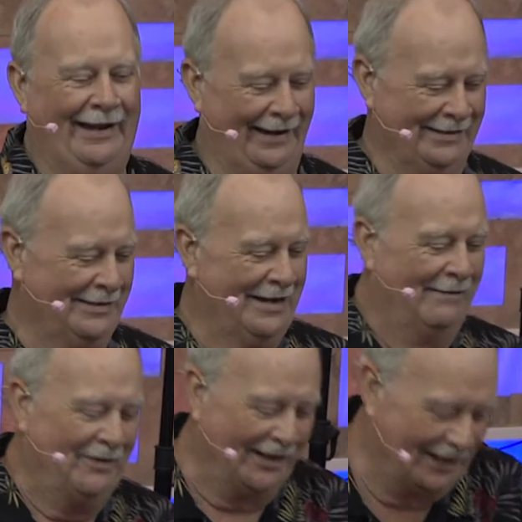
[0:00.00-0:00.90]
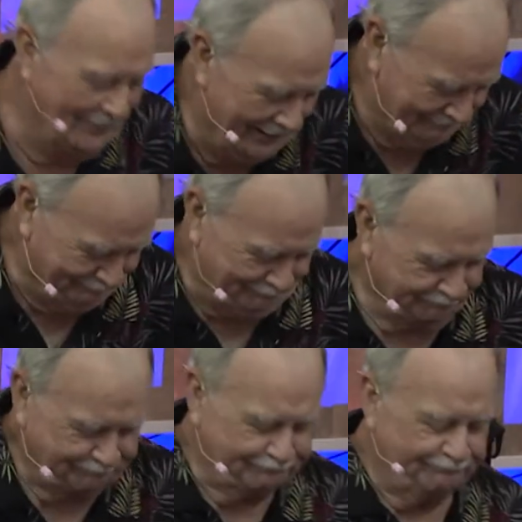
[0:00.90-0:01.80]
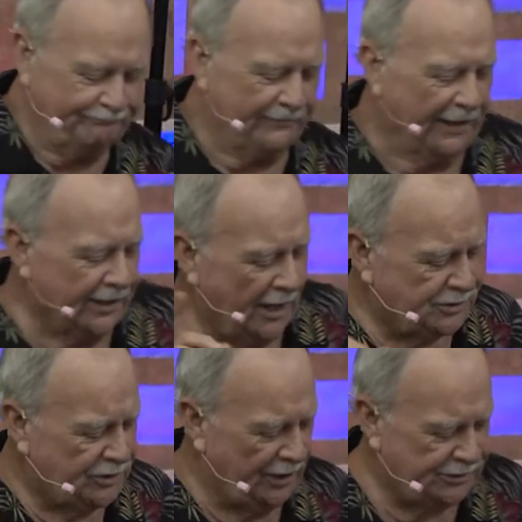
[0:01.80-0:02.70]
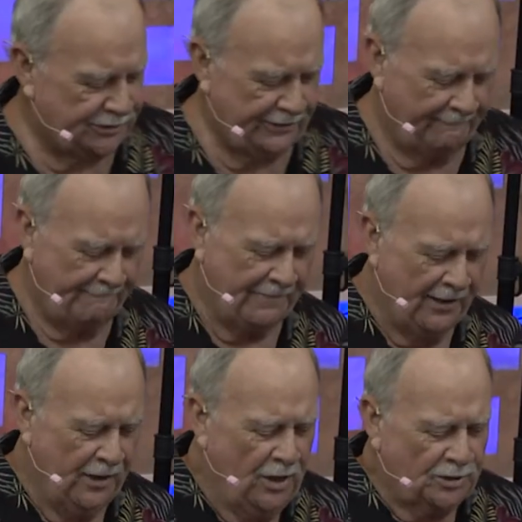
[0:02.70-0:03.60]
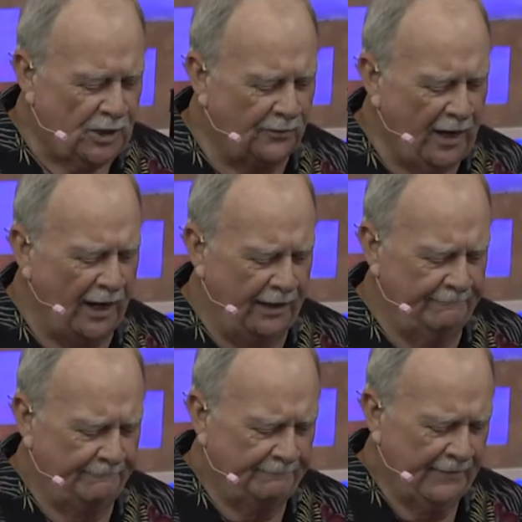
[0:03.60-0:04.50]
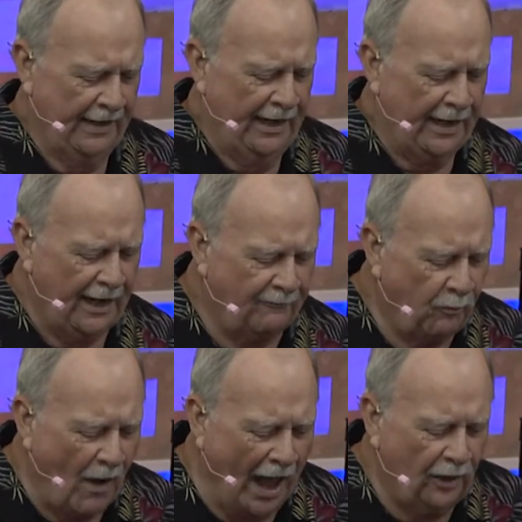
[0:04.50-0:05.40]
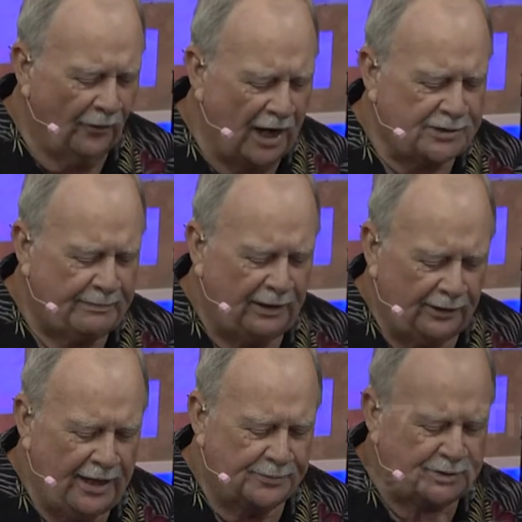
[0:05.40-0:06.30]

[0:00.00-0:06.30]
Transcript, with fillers: but anyway, catch this. So then, if while her husband lives